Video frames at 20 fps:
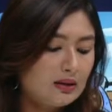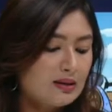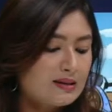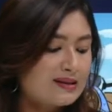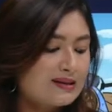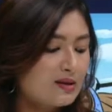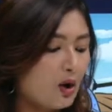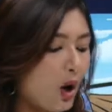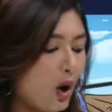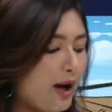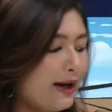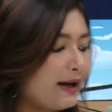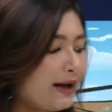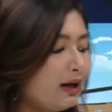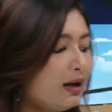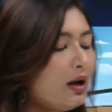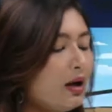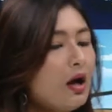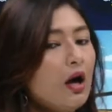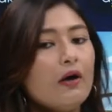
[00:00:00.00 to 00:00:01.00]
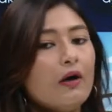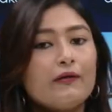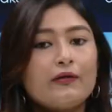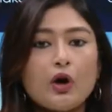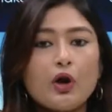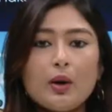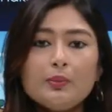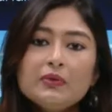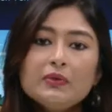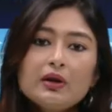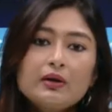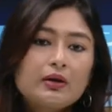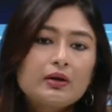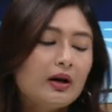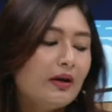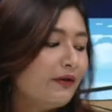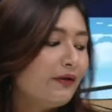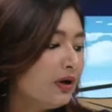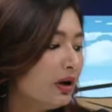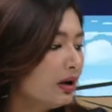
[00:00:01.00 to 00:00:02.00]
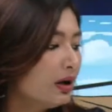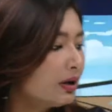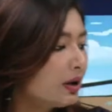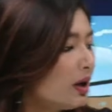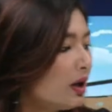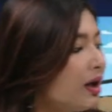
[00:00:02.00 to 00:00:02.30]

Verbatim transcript: the soil from the river